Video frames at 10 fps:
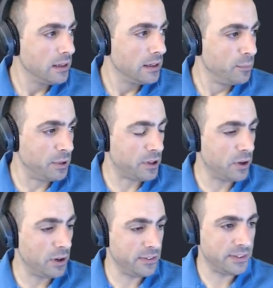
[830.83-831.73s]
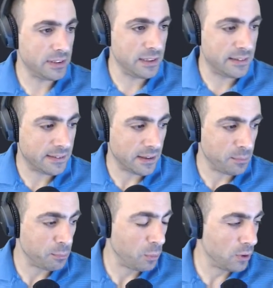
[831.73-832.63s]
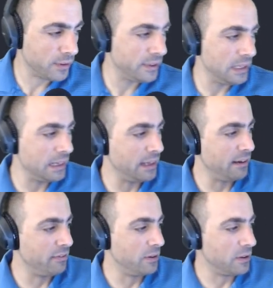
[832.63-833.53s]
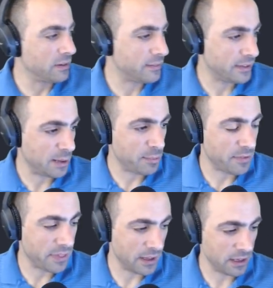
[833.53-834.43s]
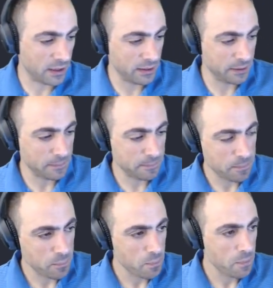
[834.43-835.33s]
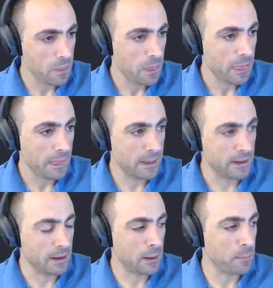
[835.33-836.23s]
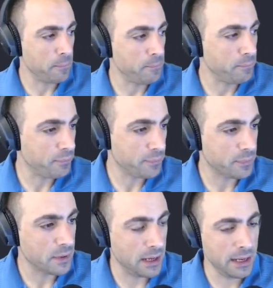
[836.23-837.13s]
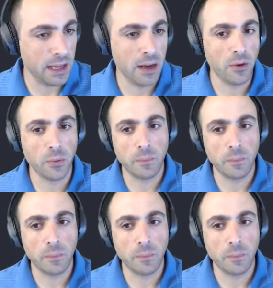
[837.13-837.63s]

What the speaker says: Because it's a multi-level type of thing. And now